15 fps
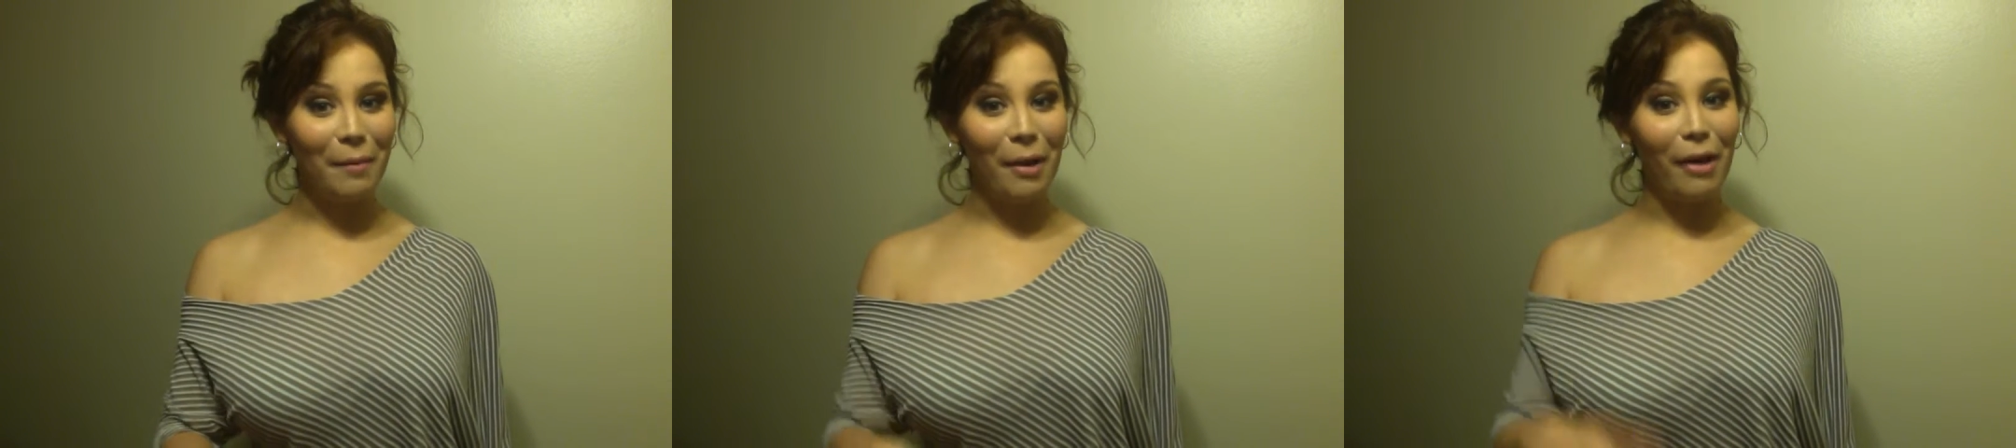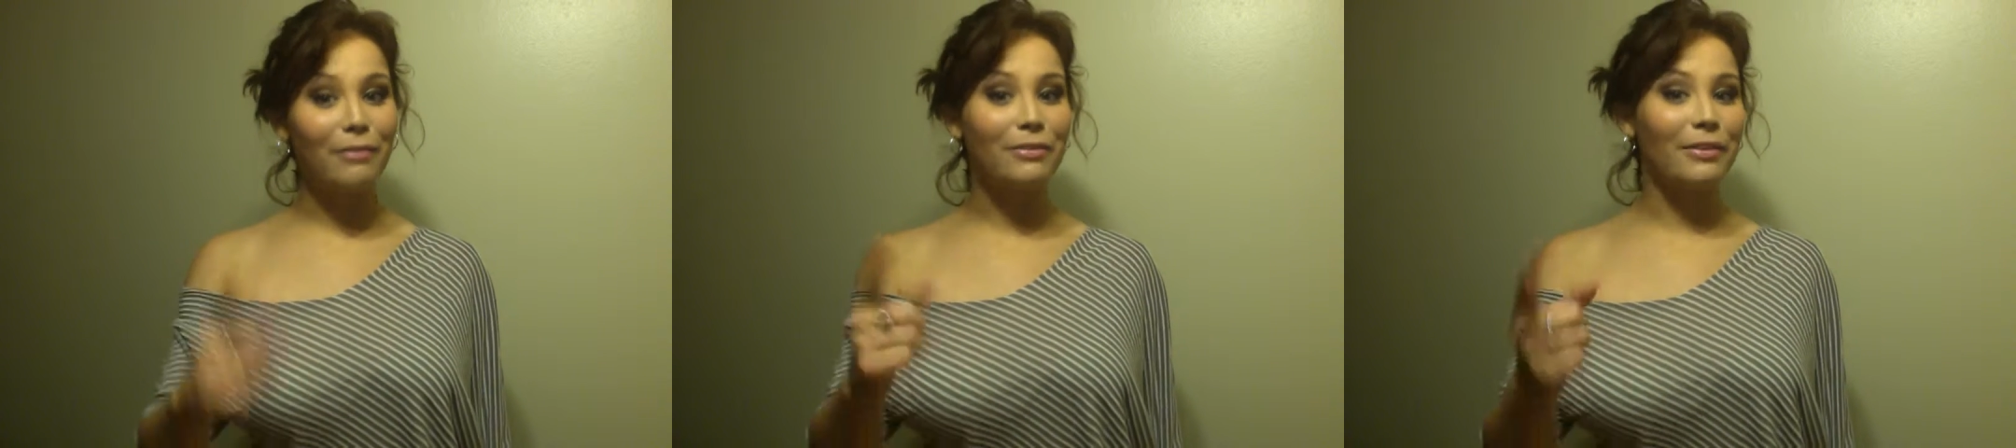
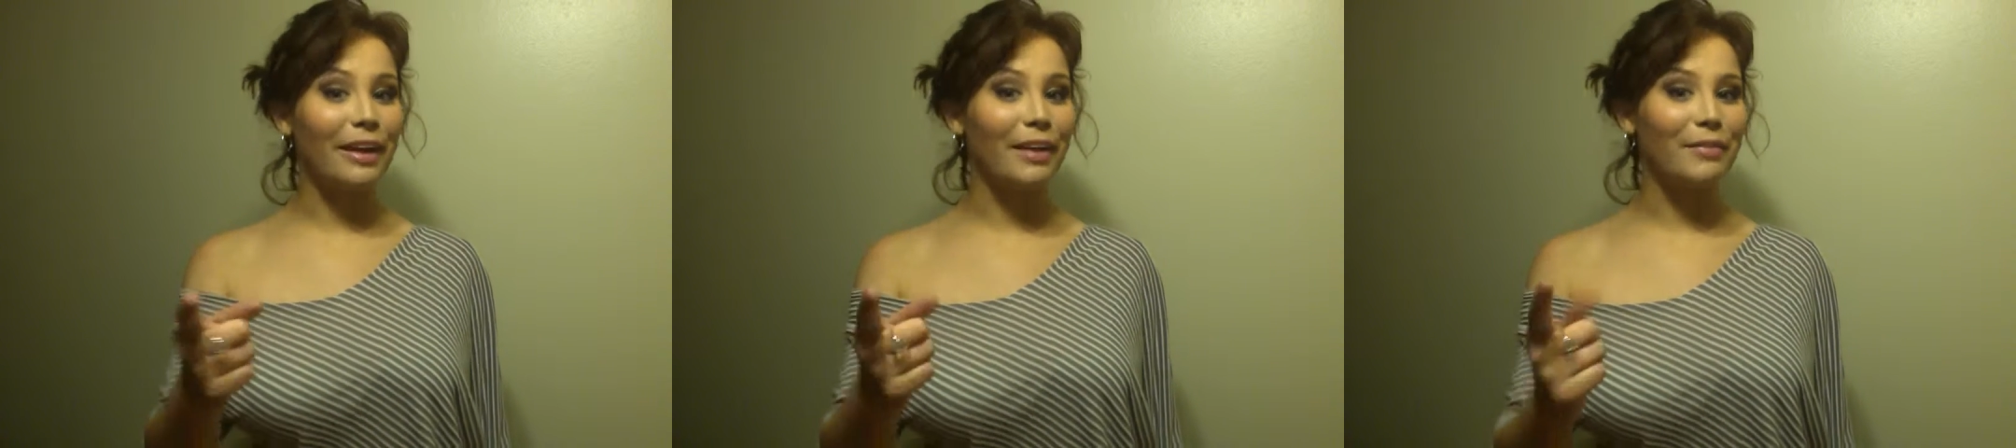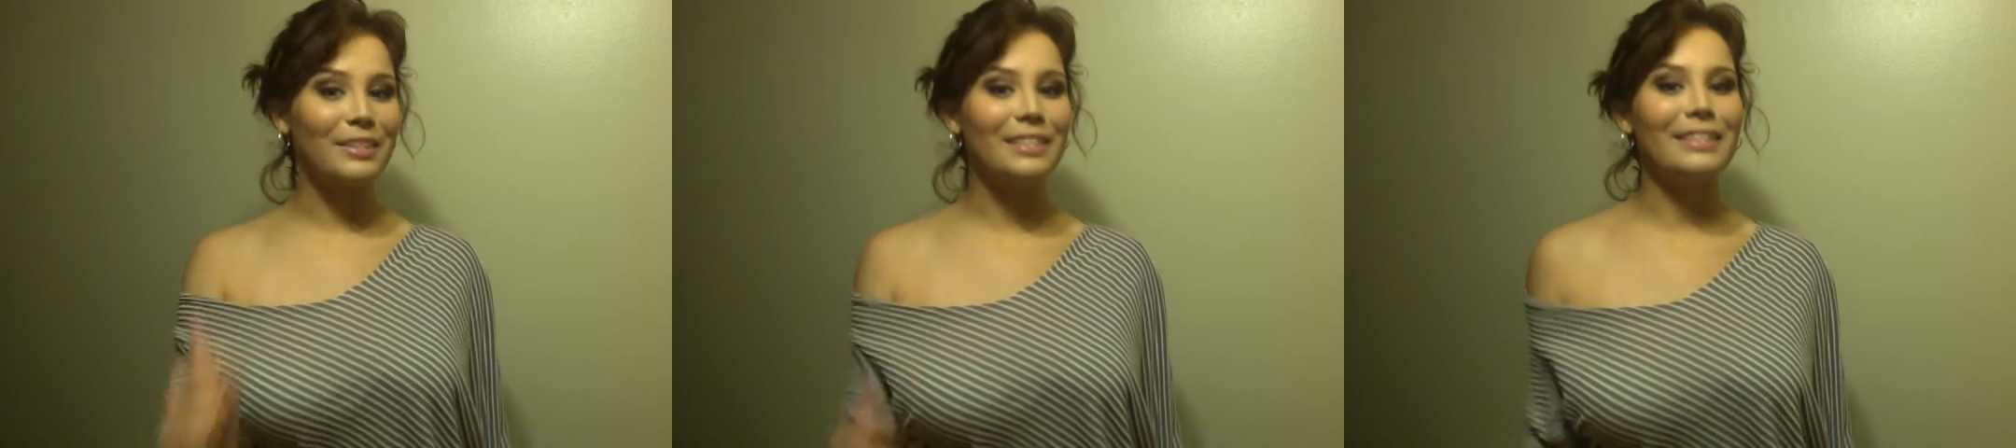out for
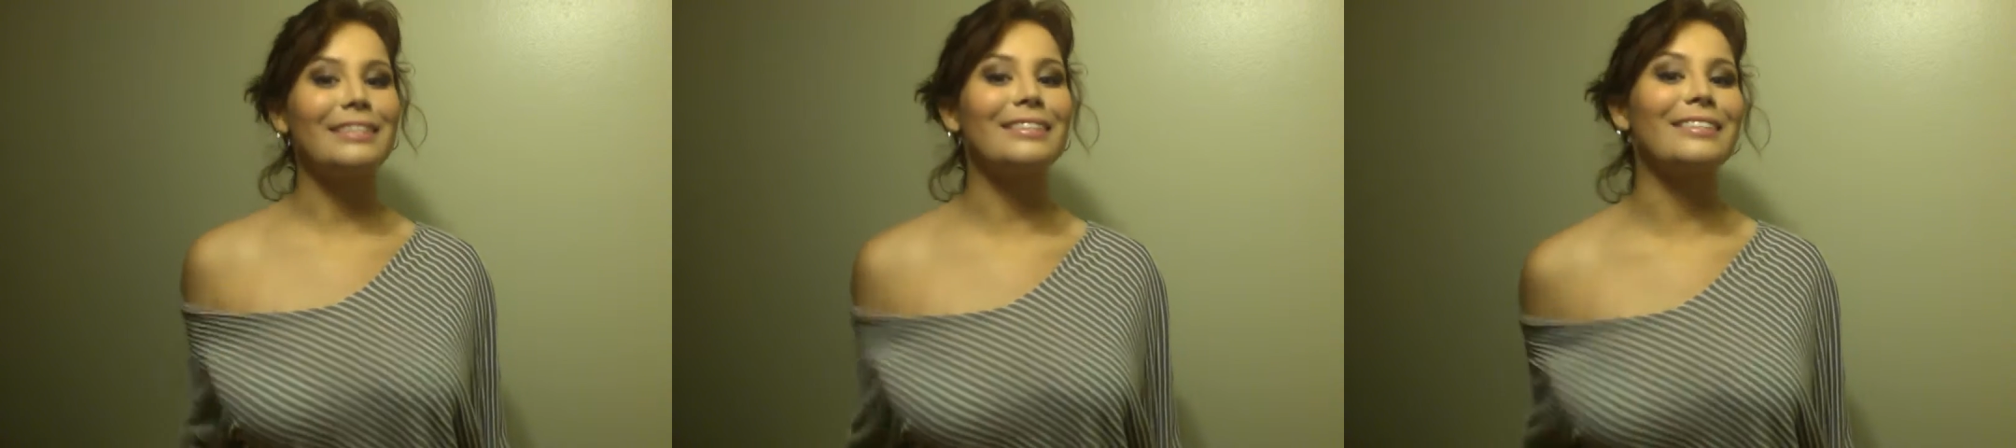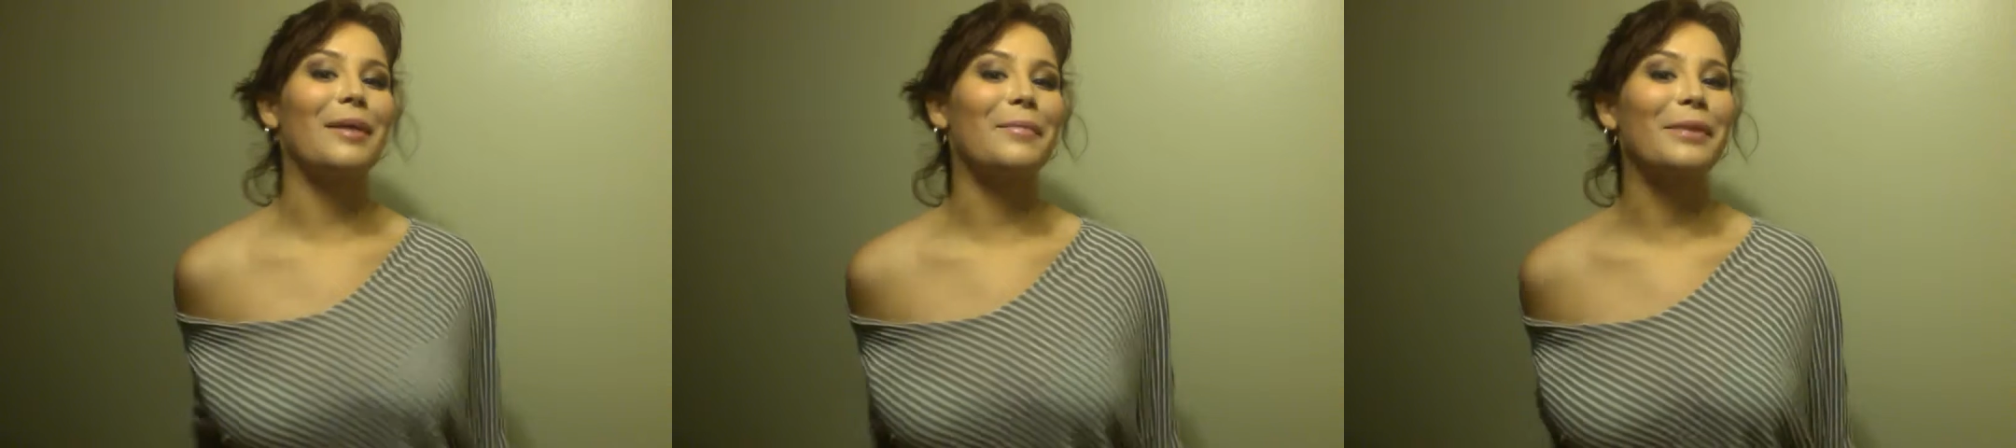
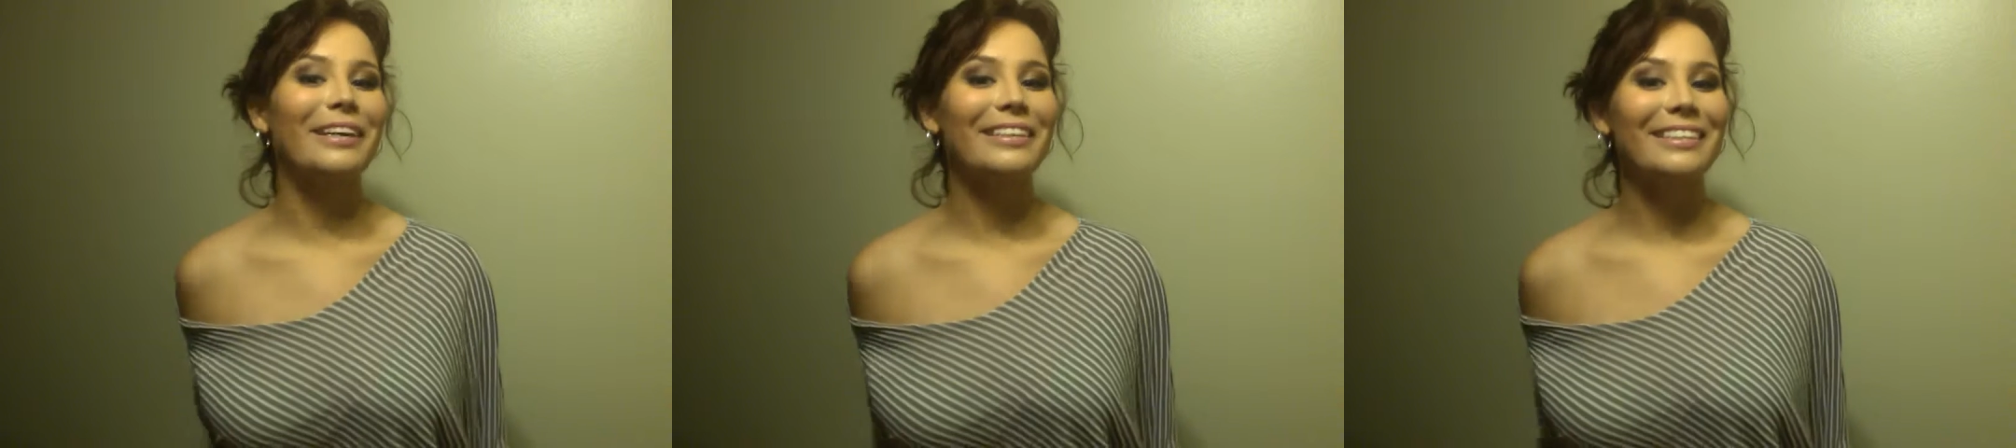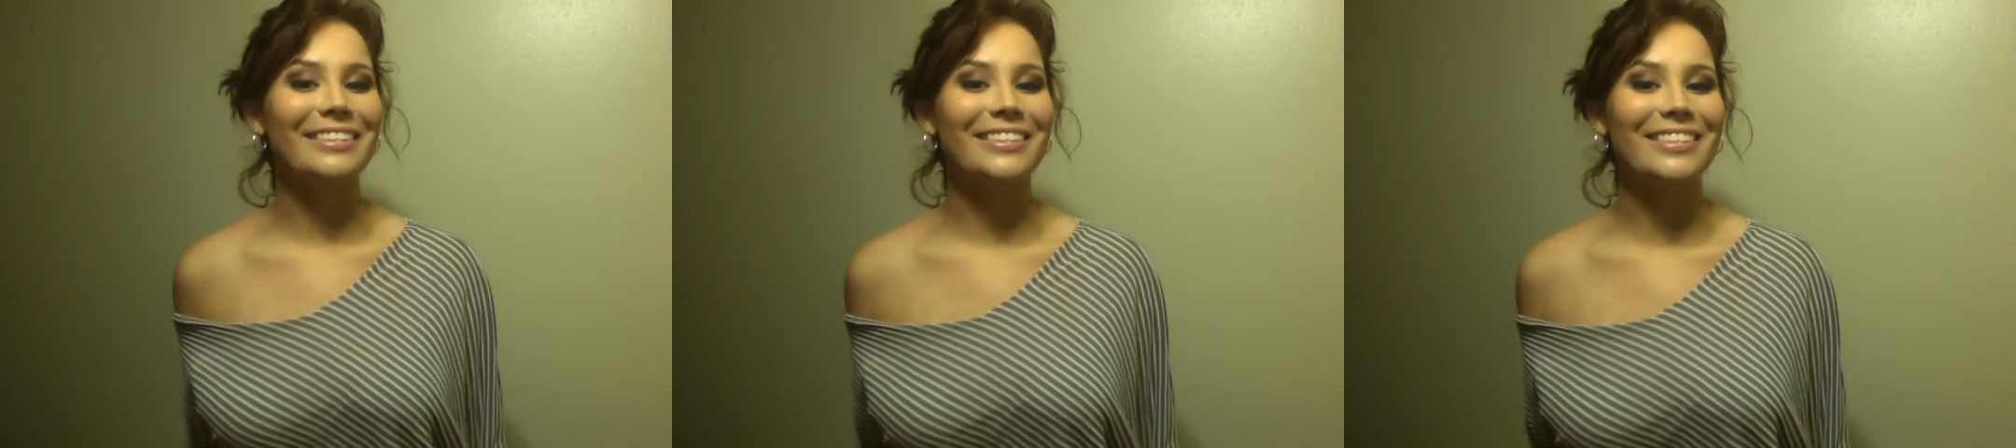AVC's coming
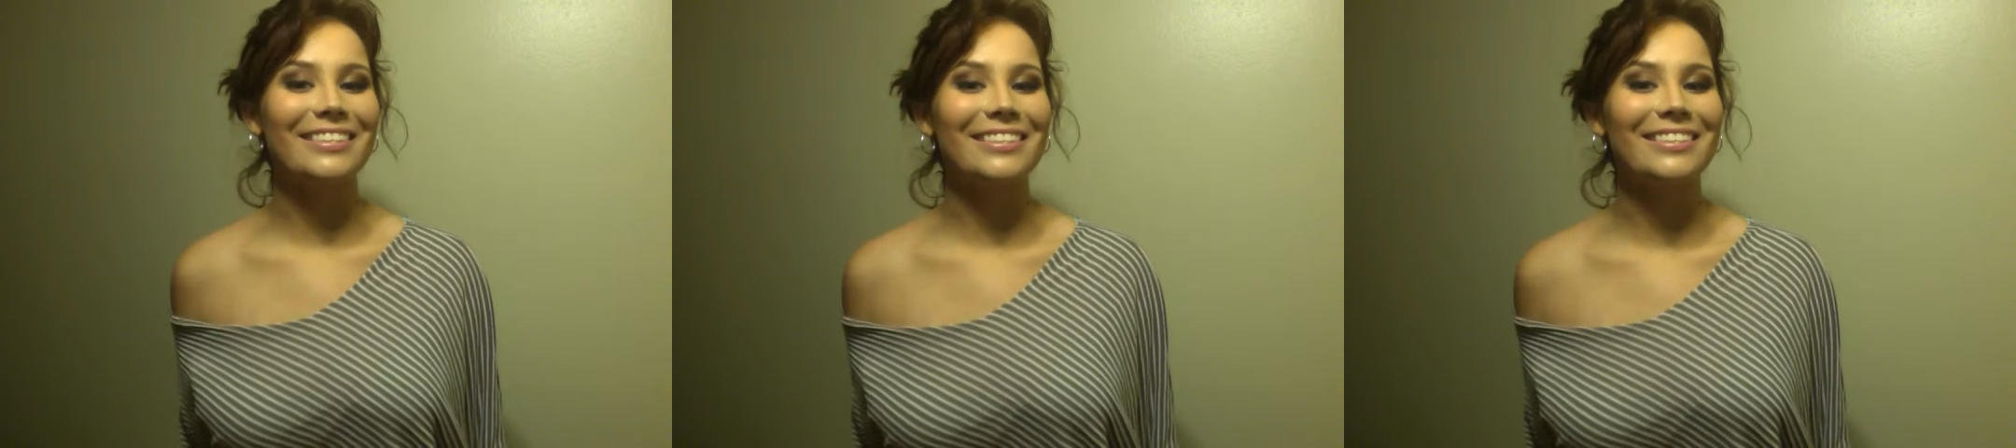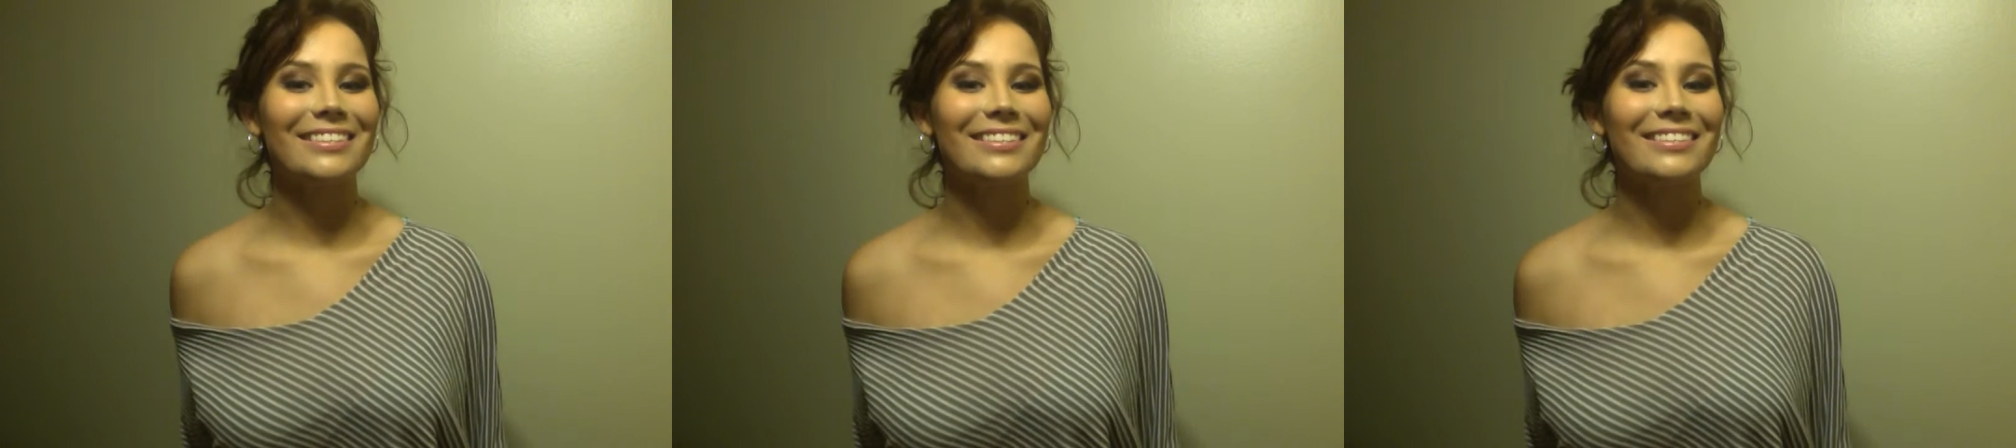auditions.